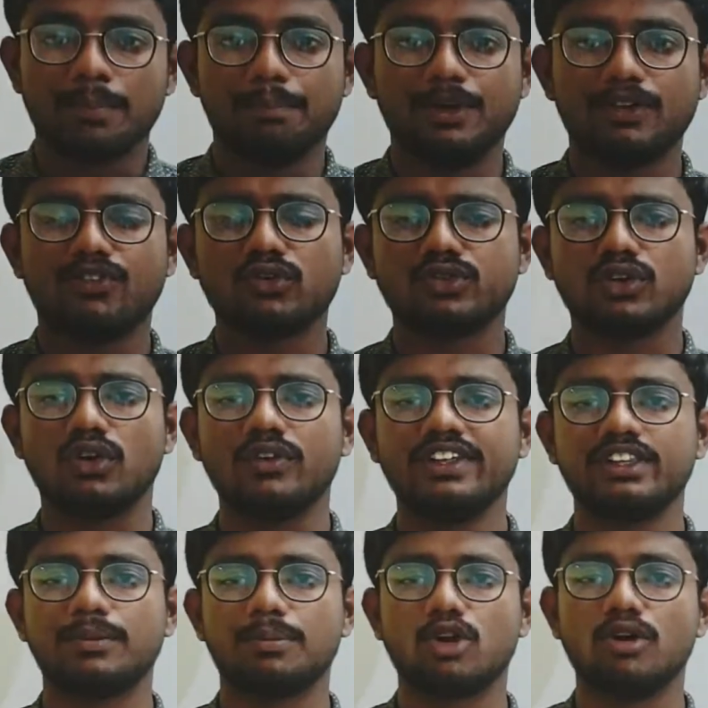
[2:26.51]
Before
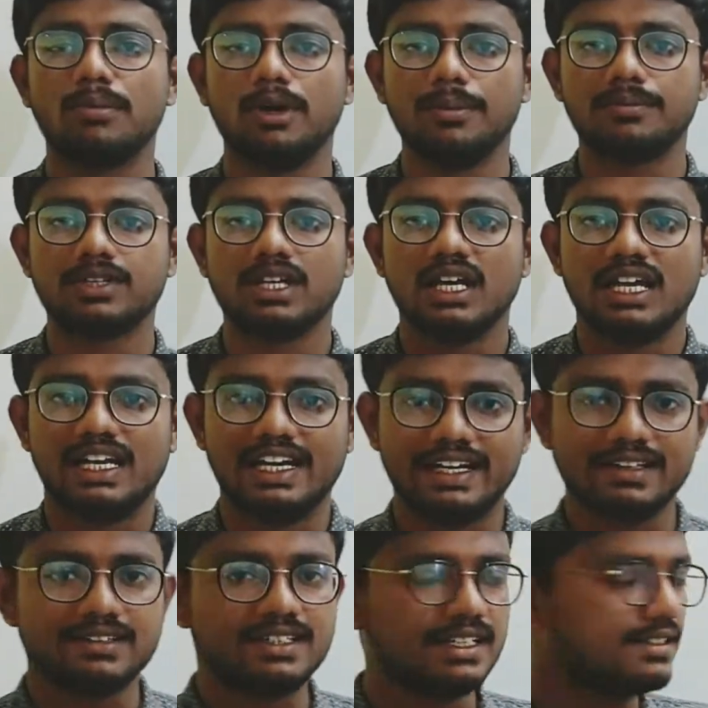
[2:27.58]
solving the problems, let
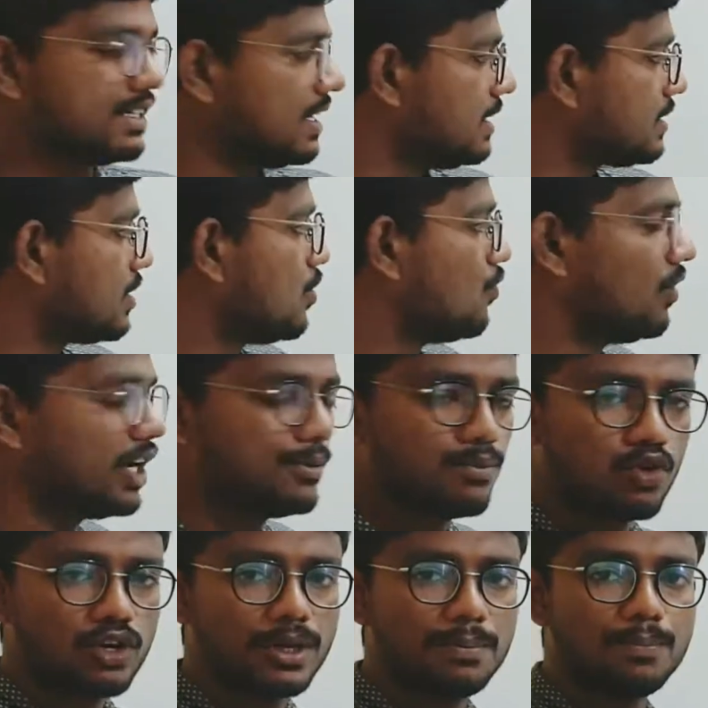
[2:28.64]
us discuss one
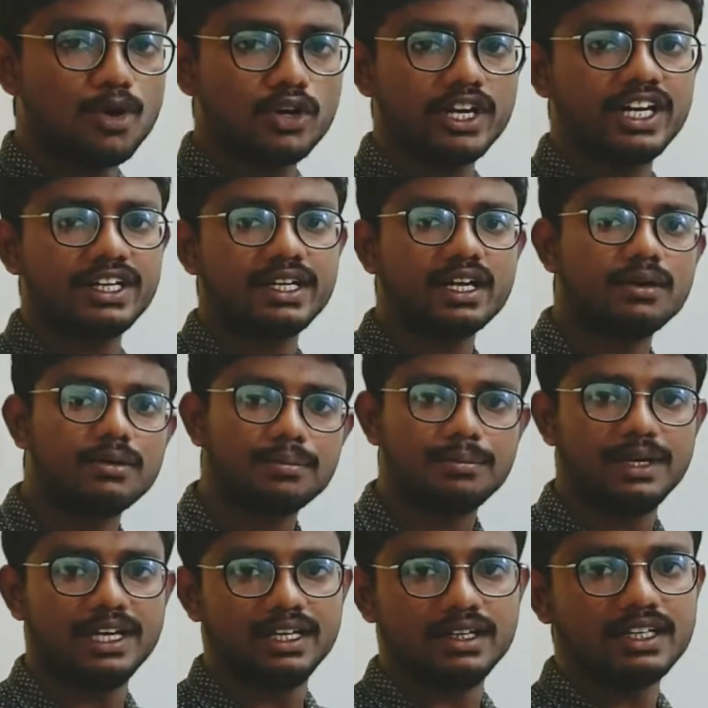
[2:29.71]
more important term
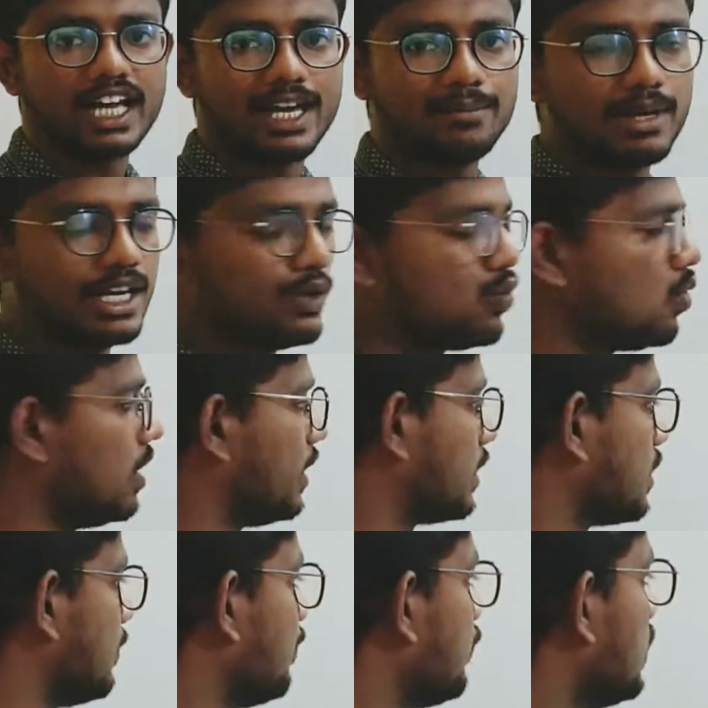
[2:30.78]
in time and work,